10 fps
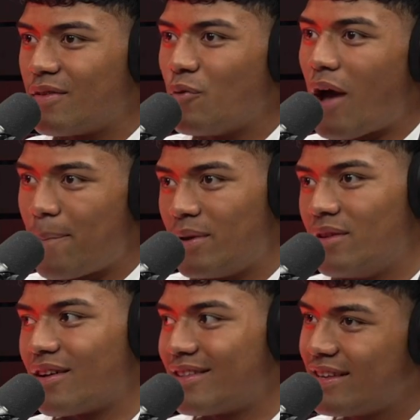it will happen
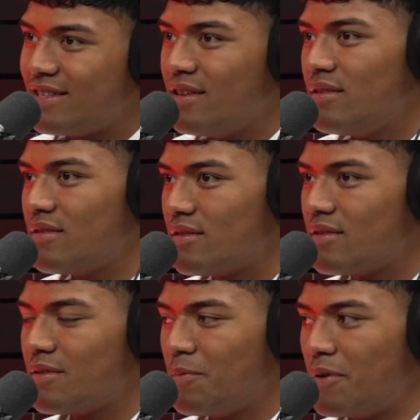like next year,
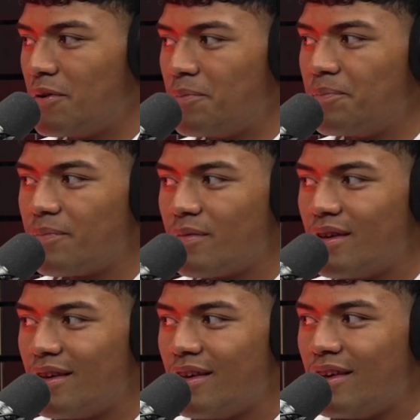but
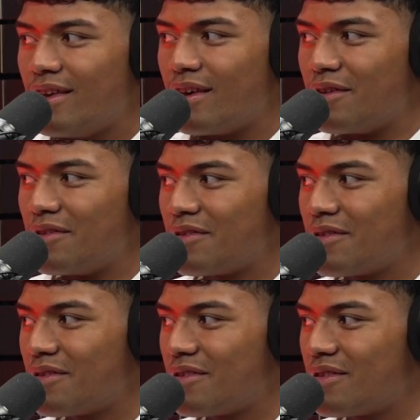yeah,
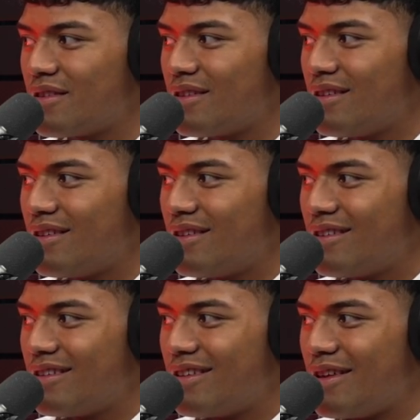
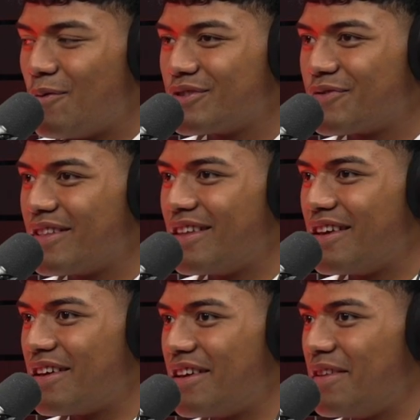it wasn't really
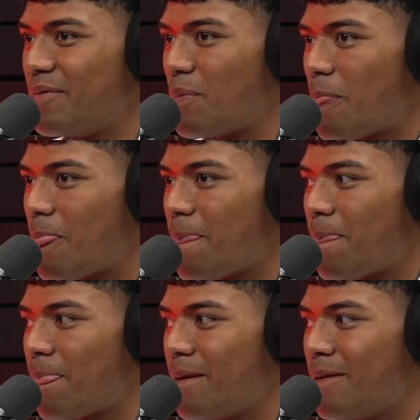
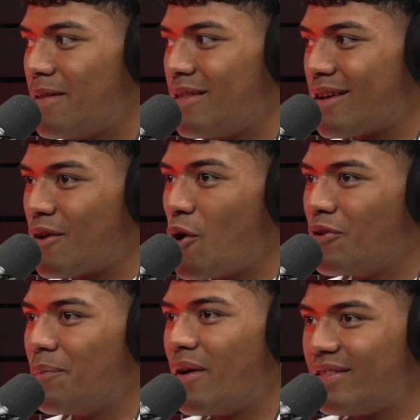a goal
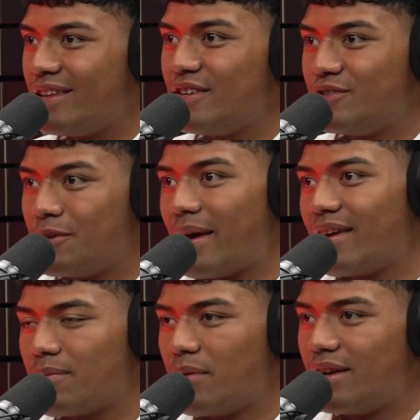of mine this year to
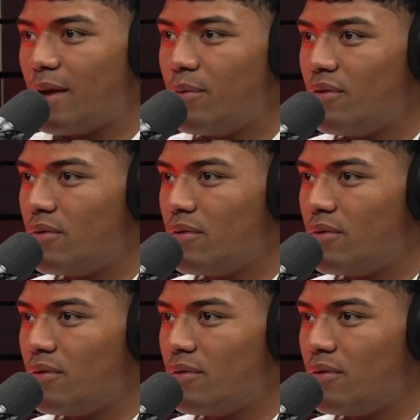make my debut.